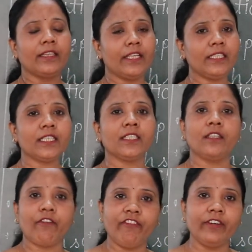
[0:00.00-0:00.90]
This is
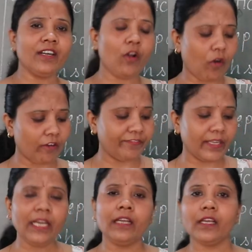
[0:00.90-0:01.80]
the work of
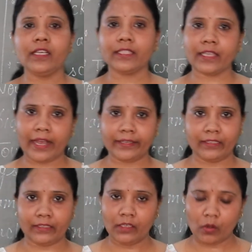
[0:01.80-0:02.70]
the
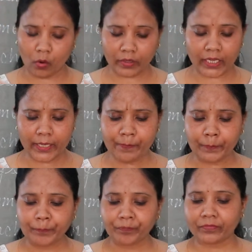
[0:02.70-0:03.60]
scanner. Okay,
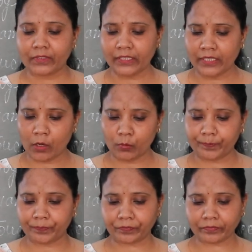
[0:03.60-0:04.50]
now
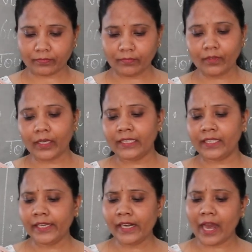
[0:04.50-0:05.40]

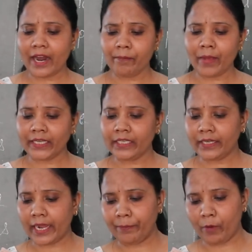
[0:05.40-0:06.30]
there are
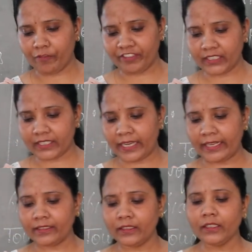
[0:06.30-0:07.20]
many types of
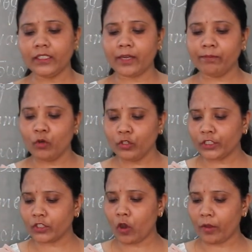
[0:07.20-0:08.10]
scanner. The
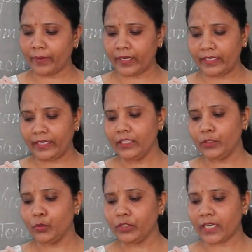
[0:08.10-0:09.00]
most
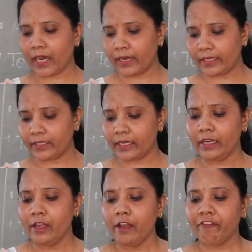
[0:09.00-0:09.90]
commonly used are the
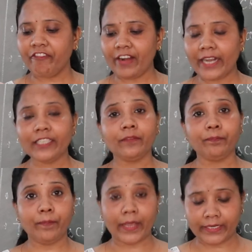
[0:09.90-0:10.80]

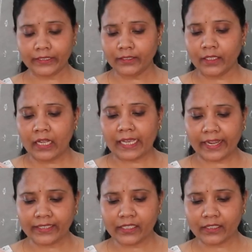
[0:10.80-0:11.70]
flatbed
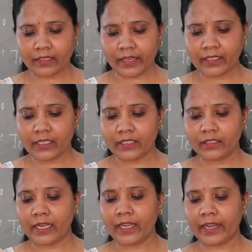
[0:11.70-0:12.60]
and scanner is
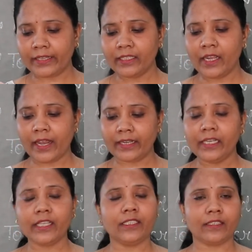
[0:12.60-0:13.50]
the
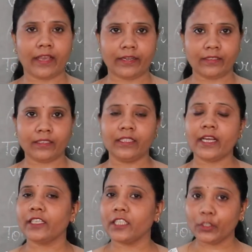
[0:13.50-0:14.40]
handheld scanners.
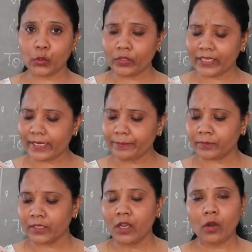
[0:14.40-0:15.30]
There are the two
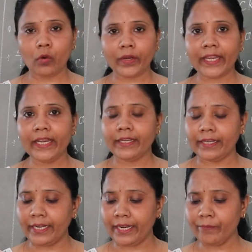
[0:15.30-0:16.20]
types.
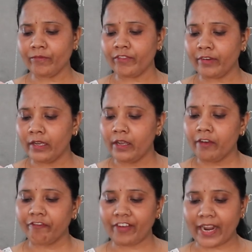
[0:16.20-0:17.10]
Okay, name
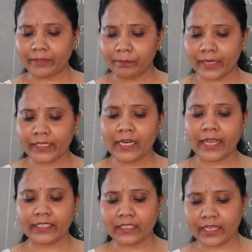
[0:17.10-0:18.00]

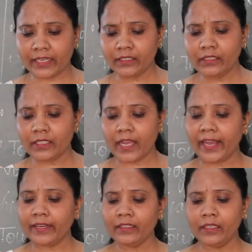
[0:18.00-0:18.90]
flatbed scanners
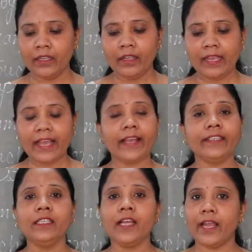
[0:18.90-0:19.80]
and
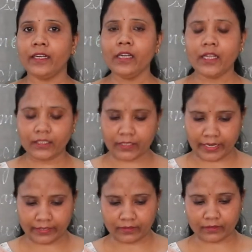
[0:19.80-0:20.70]
handheld
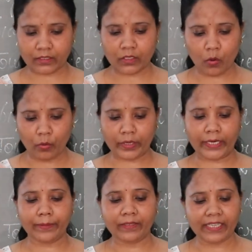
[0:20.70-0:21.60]
scanners.
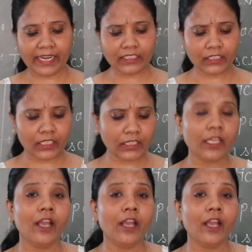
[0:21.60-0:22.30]
Okay, next is